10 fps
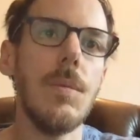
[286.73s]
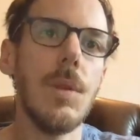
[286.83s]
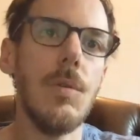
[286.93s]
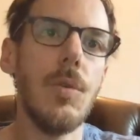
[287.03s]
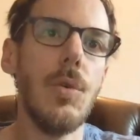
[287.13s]

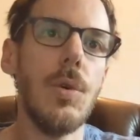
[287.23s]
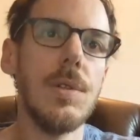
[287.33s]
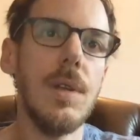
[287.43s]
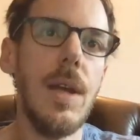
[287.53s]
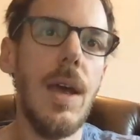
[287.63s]
Of
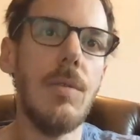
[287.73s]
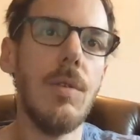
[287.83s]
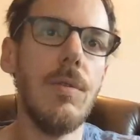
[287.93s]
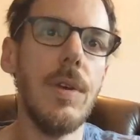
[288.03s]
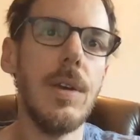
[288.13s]
course, then
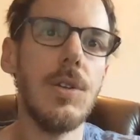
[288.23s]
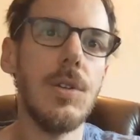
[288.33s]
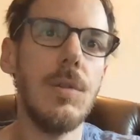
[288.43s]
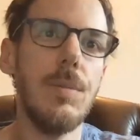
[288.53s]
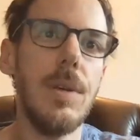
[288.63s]
everything
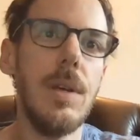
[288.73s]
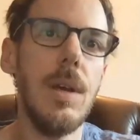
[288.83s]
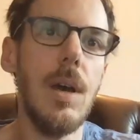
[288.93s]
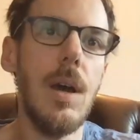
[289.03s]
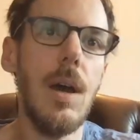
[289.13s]
should be
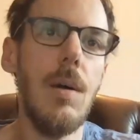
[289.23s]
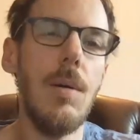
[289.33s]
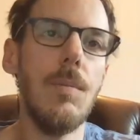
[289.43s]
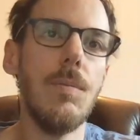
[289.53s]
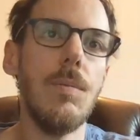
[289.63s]

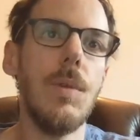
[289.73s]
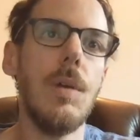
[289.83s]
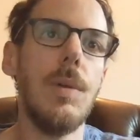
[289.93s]
maybe a